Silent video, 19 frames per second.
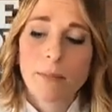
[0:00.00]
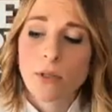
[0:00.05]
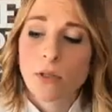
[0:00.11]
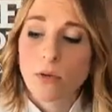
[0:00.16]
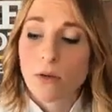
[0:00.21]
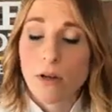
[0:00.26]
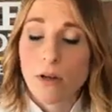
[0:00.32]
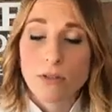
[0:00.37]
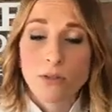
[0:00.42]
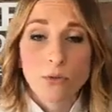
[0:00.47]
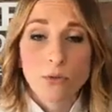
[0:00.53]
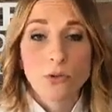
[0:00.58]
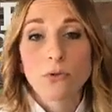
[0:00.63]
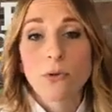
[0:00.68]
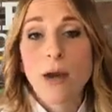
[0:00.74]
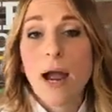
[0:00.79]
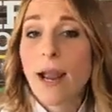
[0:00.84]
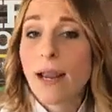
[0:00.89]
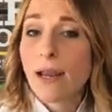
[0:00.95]
You could also
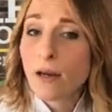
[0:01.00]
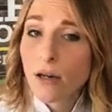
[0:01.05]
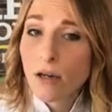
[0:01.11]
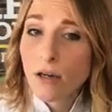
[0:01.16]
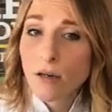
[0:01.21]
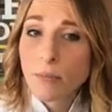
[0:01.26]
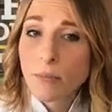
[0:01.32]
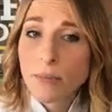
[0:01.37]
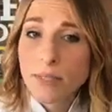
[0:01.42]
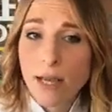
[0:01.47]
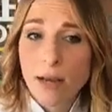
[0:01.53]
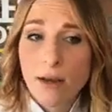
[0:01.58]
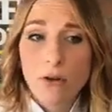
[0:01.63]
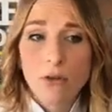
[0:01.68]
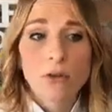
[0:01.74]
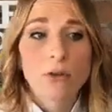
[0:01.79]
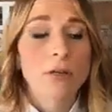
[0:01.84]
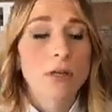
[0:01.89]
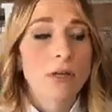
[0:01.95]
dry herbs. I know
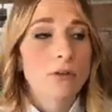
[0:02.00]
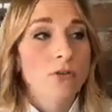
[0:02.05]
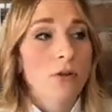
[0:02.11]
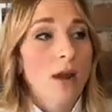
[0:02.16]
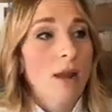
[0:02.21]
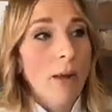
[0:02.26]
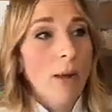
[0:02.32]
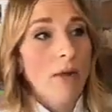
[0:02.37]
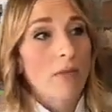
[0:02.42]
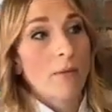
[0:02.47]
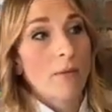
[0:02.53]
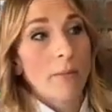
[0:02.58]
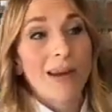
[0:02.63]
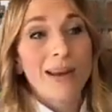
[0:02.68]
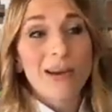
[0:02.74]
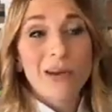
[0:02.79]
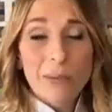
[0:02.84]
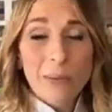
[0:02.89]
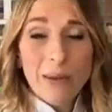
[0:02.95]
you can dry them out in the
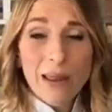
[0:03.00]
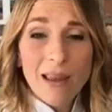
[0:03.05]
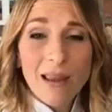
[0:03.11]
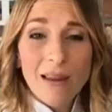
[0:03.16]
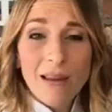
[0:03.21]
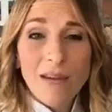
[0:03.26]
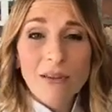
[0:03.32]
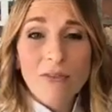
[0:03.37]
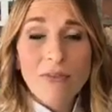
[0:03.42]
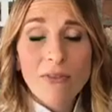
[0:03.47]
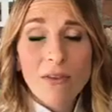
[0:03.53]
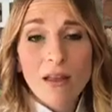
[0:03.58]
microwave.